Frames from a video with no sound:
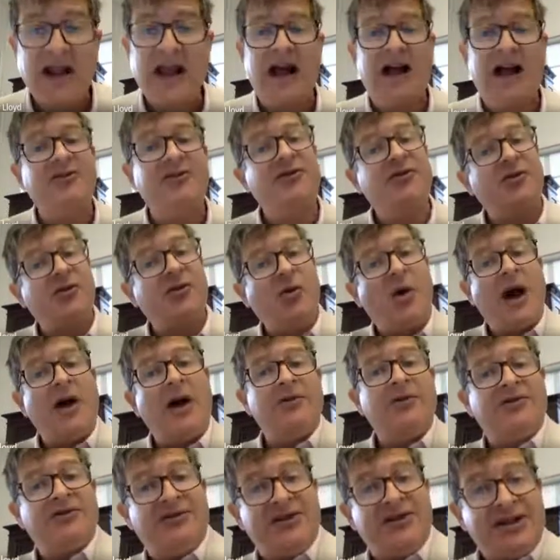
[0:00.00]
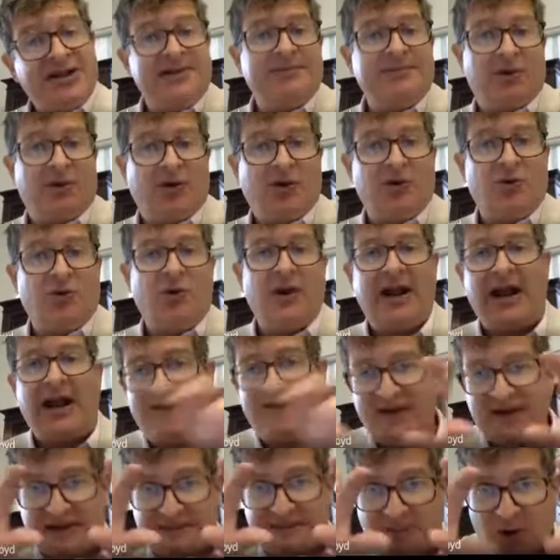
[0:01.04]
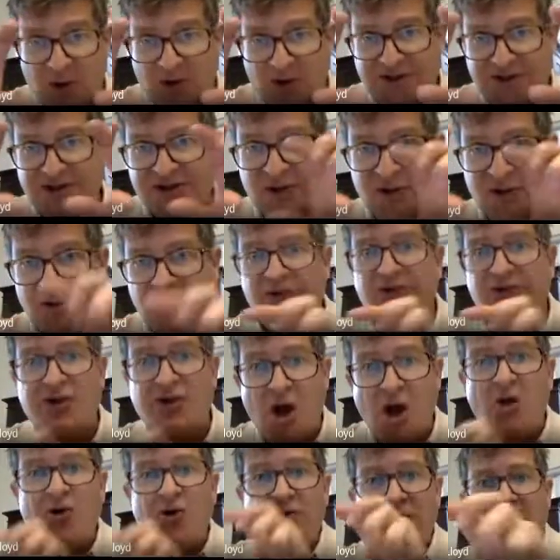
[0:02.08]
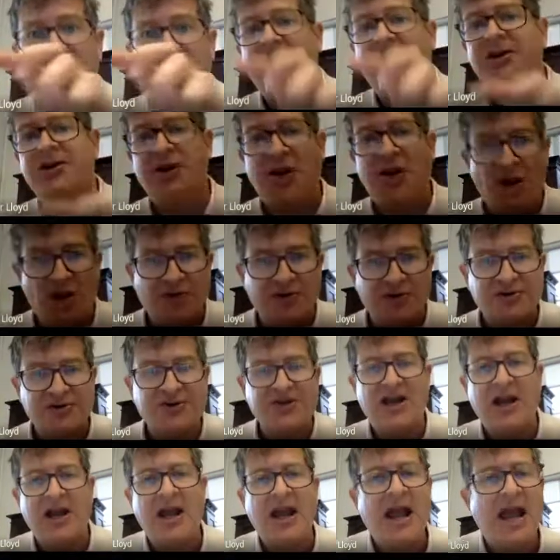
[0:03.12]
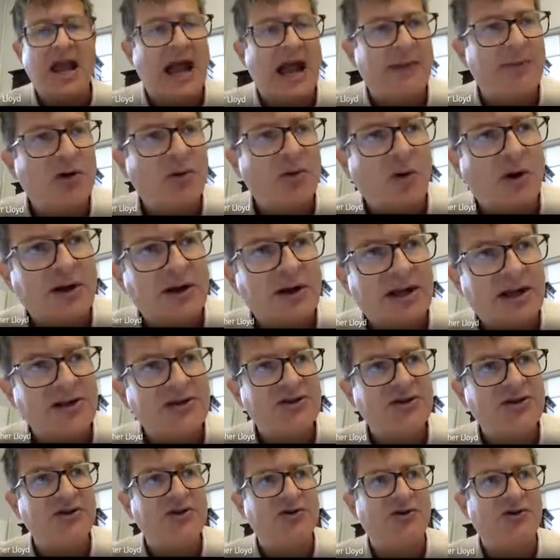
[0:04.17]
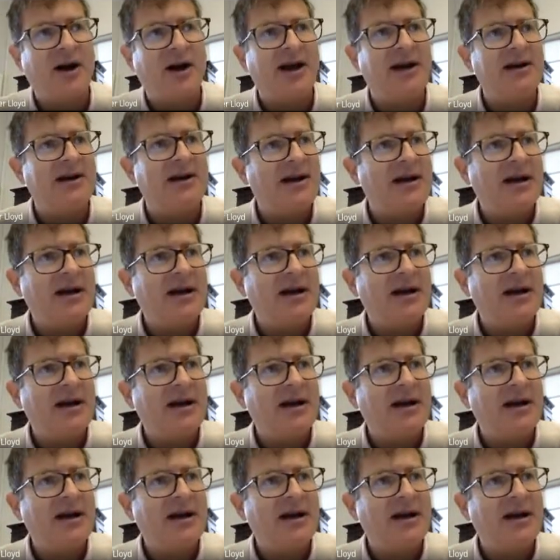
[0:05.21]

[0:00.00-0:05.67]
And throughout this book, we have these boxes called Known Unknowns. And we want kids to try and